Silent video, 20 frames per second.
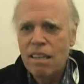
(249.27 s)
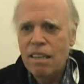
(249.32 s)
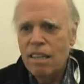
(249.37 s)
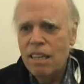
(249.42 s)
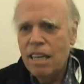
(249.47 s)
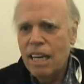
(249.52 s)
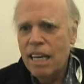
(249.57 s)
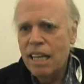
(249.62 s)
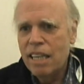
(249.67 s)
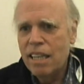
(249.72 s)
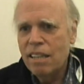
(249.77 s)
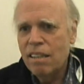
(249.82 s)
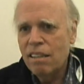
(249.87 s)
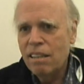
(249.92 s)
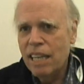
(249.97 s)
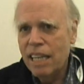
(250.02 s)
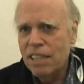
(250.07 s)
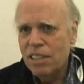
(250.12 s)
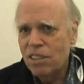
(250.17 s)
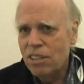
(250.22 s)
Uh, I think
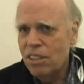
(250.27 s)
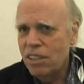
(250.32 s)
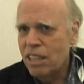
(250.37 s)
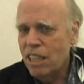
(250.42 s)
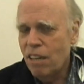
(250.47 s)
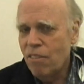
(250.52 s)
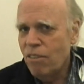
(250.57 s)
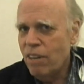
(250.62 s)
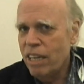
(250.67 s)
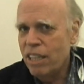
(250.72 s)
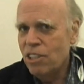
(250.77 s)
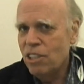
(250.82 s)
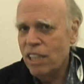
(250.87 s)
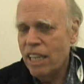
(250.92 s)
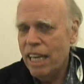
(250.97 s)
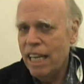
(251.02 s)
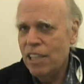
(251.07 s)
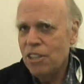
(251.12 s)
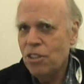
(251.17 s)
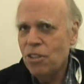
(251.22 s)
the lessons there for
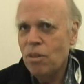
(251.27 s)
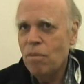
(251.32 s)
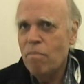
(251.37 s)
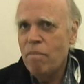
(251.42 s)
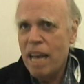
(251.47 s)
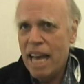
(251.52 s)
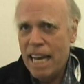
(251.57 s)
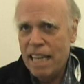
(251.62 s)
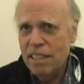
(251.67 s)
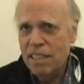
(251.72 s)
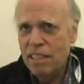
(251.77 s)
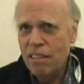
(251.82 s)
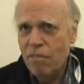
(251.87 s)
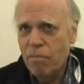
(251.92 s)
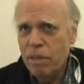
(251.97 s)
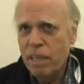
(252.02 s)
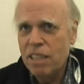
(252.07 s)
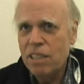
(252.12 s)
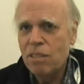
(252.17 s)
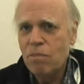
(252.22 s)
education are massive
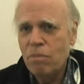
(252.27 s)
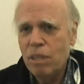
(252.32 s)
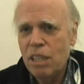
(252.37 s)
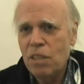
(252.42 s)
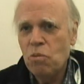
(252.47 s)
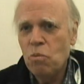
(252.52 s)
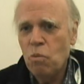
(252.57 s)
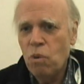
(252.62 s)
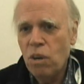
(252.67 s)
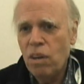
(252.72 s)
because it means mm.